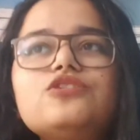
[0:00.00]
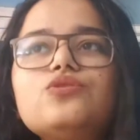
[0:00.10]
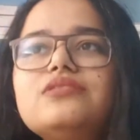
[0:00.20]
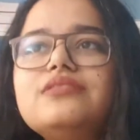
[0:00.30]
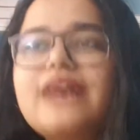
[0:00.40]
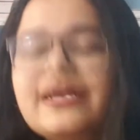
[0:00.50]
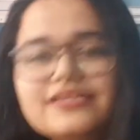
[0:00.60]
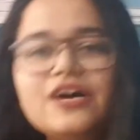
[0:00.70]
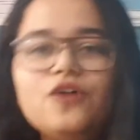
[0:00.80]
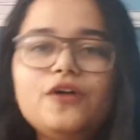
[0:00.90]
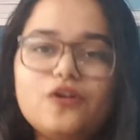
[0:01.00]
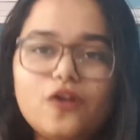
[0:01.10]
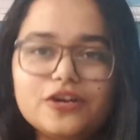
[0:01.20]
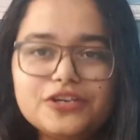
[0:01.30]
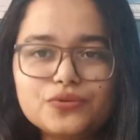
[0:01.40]
So that's how I
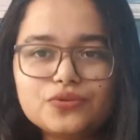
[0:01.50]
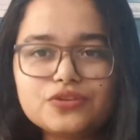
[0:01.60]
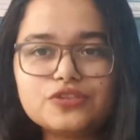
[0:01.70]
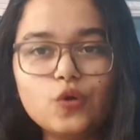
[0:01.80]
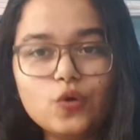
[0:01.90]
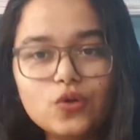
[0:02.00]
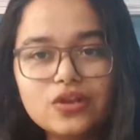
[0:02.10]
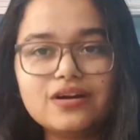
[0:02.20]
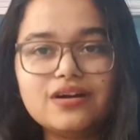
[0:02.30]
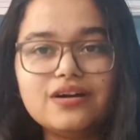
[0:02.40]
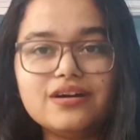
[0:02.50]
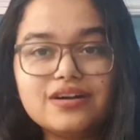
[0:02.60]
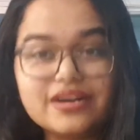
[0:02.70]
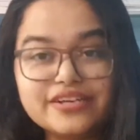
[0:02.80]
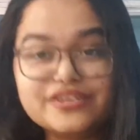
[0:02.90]
got into this whole
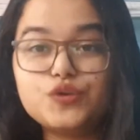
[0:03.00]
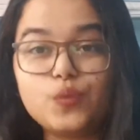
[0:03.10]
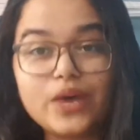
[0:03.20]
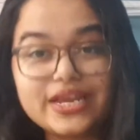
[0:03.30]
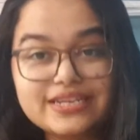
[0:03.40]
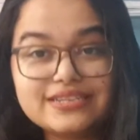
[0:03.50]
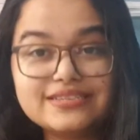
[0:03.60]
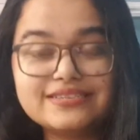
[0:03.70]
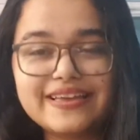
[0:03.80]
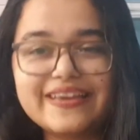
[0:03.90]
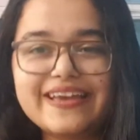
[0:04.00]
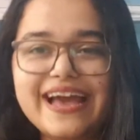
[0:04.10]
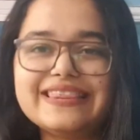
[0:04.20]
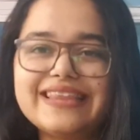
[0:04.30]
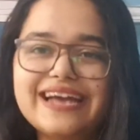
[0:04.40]
career queries thing,
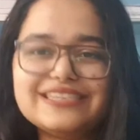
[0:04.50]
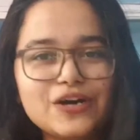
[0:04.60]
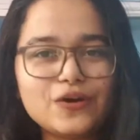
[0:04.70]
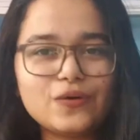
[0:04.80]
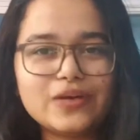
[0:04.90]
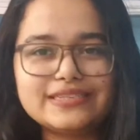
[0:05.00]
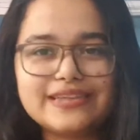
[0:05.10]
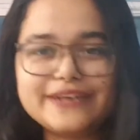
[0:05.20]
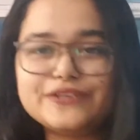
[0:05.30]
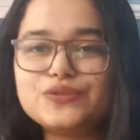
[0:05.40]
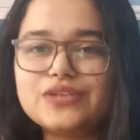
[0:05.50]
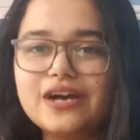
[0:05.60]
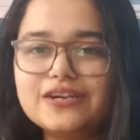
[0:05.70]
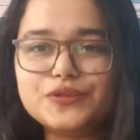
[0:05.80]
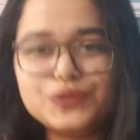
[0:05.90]
and that's how I decided to
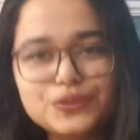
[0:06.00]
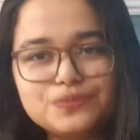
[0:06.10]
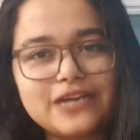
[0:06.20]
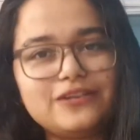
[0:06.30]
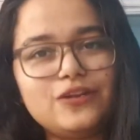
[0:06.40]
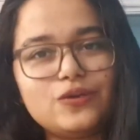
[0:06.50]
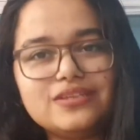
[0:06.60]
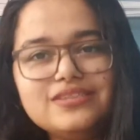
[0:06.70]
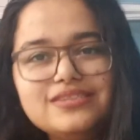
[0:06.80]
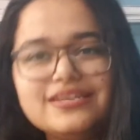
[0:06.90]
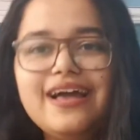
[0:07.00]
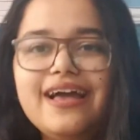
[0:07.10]
start a YouTube channel on this.